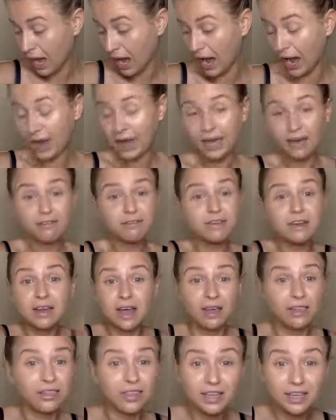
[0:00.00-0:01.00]
I have
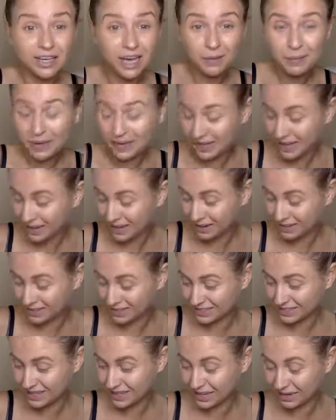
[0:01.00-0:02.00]
nothing coming in.
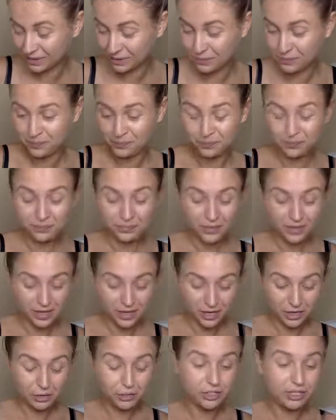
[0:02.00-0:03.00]
It's like
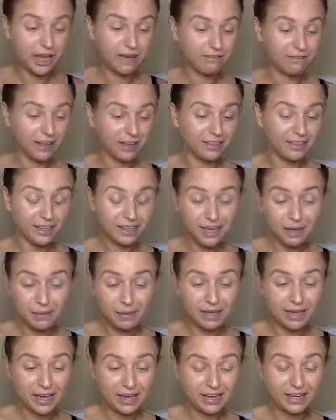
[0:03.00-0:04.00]
you just have nothing
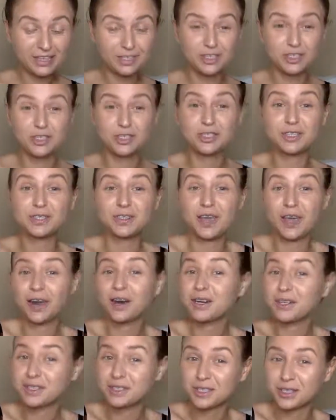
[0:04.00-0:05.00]
coming in and it just
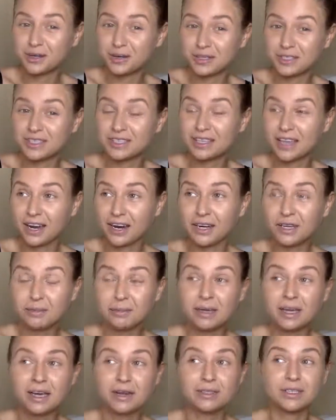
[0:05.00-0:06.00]
scares you. It scared
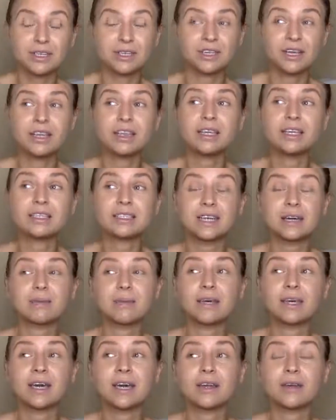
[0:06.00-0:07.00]
me. I was like, nothing's
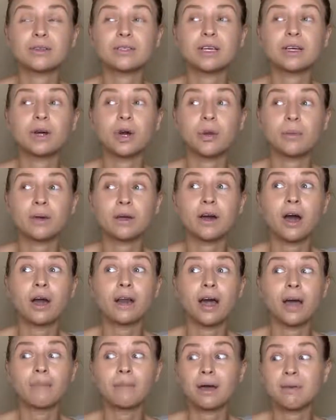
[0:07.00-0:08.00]
coming in. I was like, oh my God,
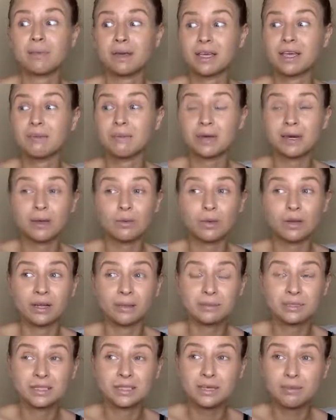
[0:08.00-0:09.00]
I'm not making money while
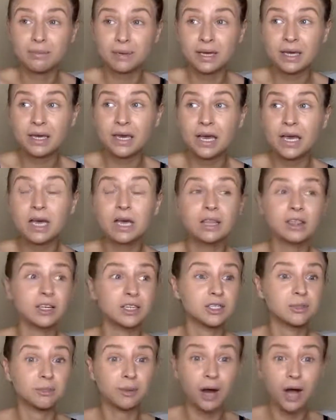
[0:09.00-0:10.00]
I'm sleeping.
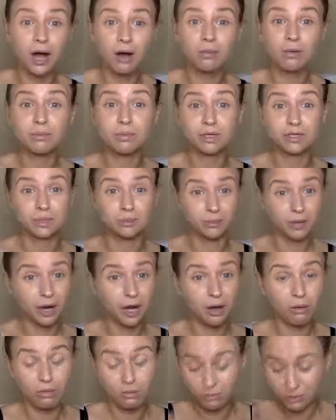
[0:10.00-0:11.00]
There's a problem. There's a
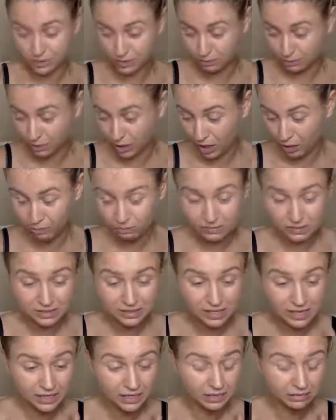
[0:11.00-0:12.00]
problem. There's a problem. It's
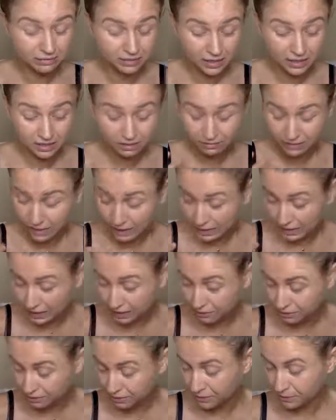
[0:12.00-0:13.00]
negative, negative,
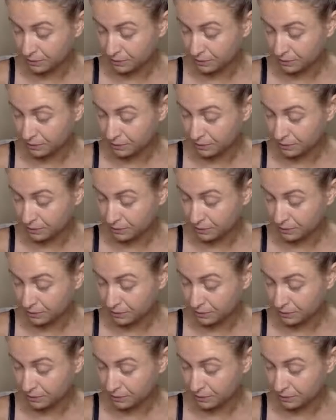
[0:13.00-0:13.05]
negative.